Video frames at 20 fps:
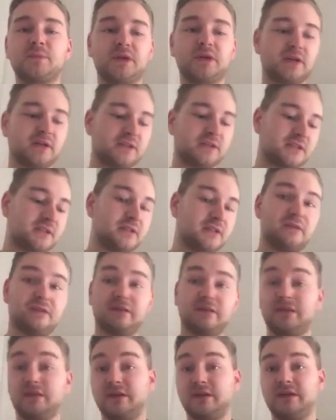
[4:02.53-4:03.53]
because
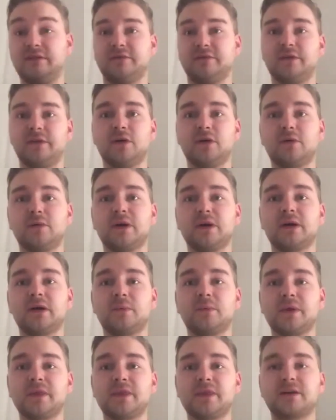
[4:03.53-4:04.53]
you never know
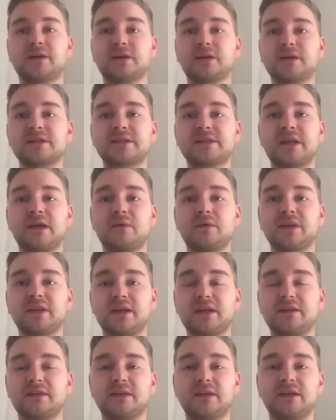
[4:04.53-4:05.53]
what they're going to say, what
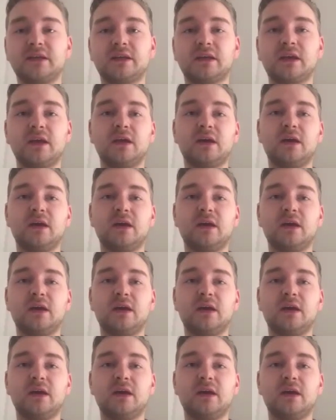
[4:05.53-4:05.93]
they think.